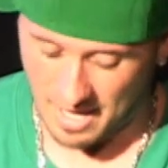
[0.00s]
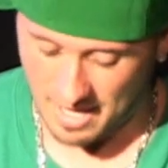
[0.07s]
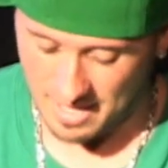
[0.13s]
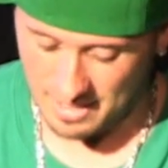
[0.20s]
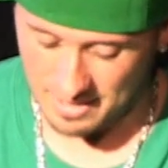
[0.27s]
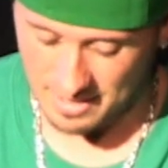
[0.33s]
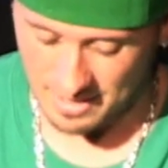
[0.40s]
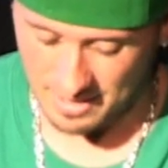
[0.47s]

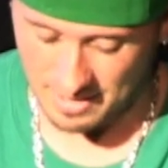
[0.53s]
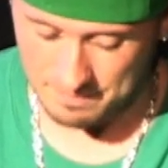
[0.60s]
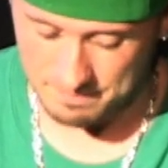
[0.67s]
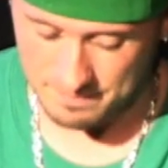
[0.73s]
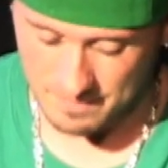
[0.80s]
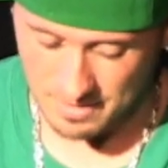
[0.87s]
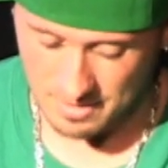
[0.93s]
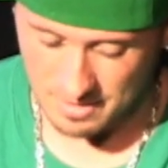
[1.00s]
And
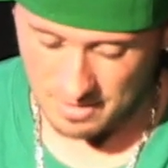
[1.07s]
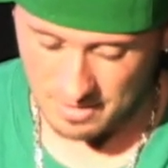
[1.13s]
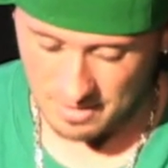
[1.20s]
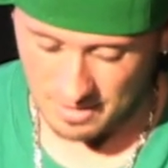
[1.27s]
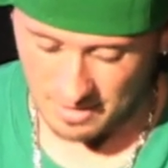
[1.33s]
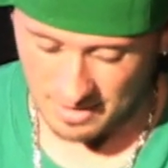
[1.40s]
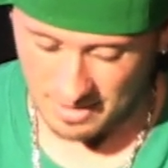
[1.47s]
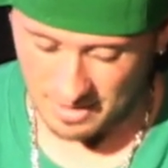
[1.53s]

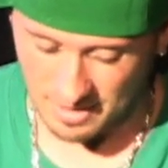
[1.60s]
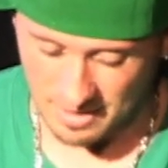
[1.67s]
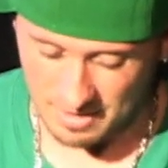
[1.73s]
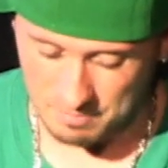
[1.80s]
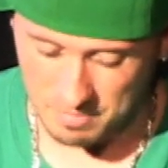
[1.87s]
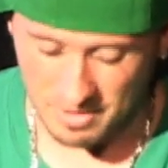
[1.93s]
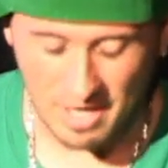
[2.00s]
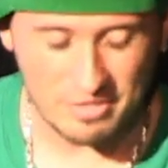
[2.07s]

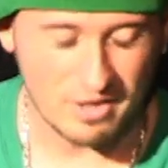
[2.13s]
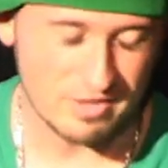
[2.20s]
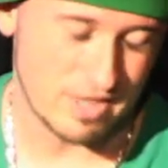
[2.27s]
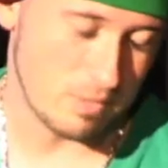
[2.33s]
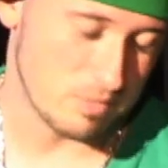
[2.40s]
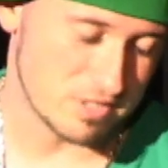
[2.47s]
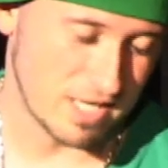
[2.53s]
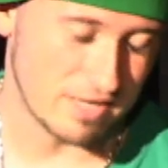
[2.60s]
but I thought
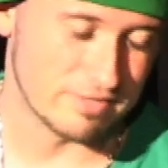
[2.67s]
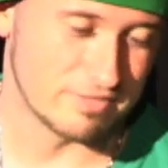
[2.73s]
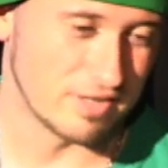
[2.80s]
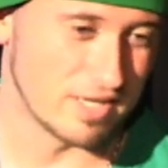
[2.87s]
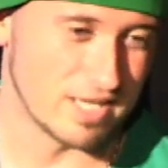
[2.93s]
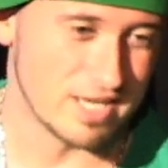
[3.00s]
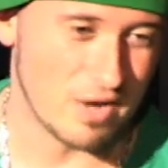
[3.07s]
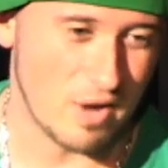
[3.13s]
that was kind of
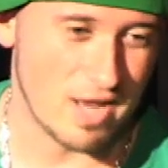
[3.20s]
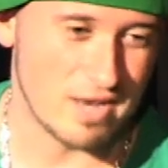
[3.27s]
funny.